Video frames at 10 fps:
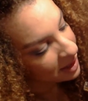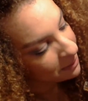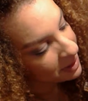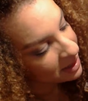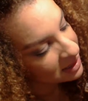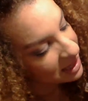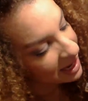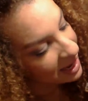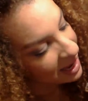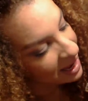and make a
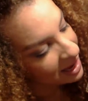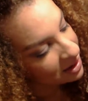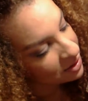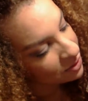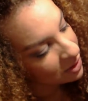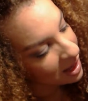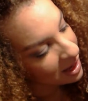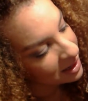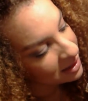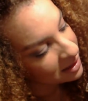diagonal
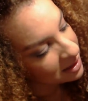line.